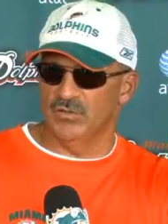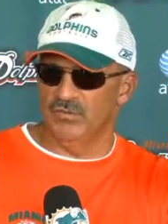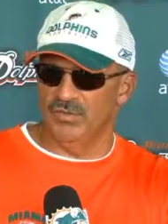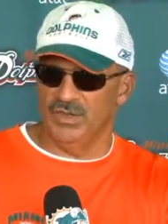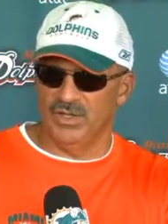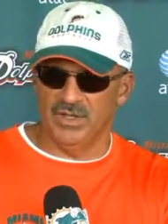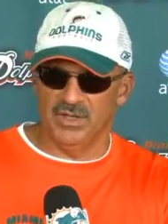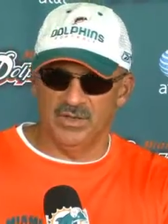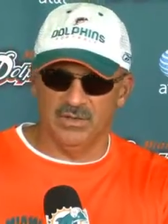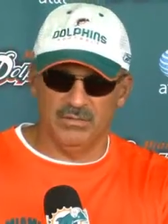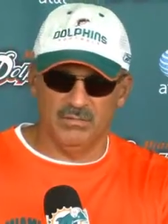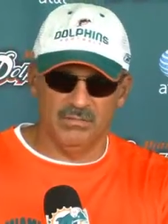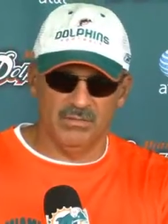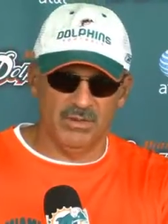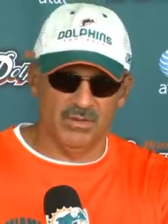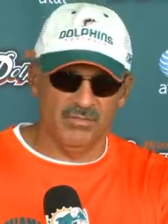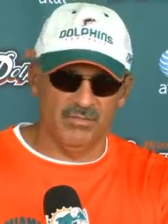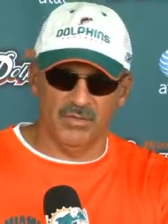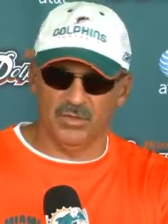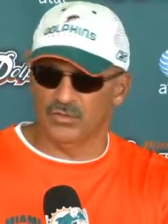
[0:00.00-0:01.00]
of the,
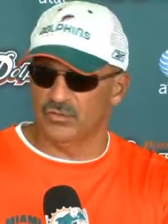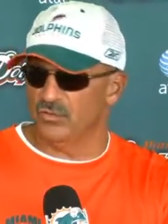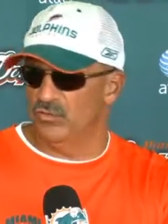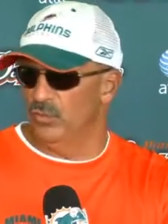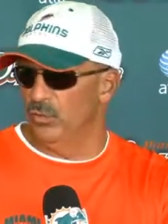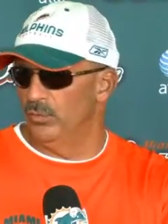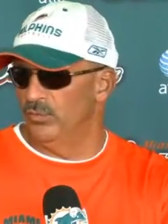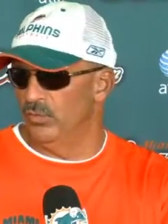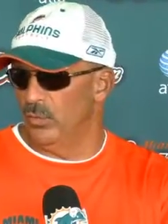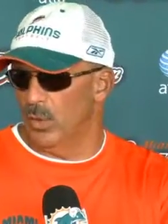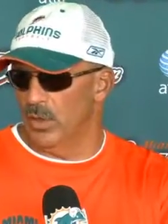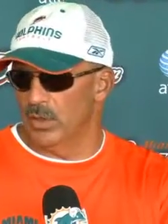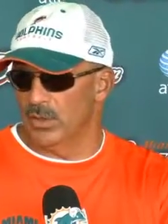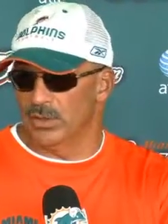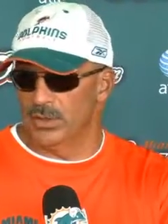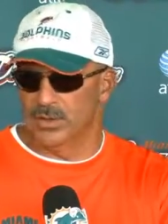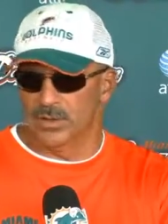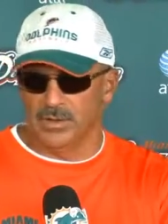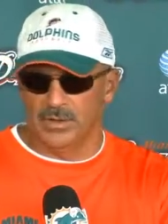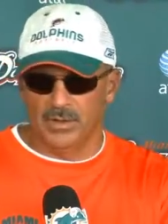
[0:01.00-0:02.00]
the first group's
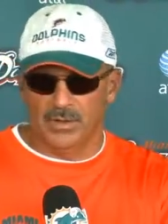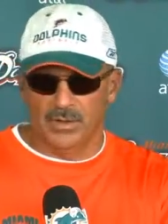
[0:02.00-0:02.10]
work.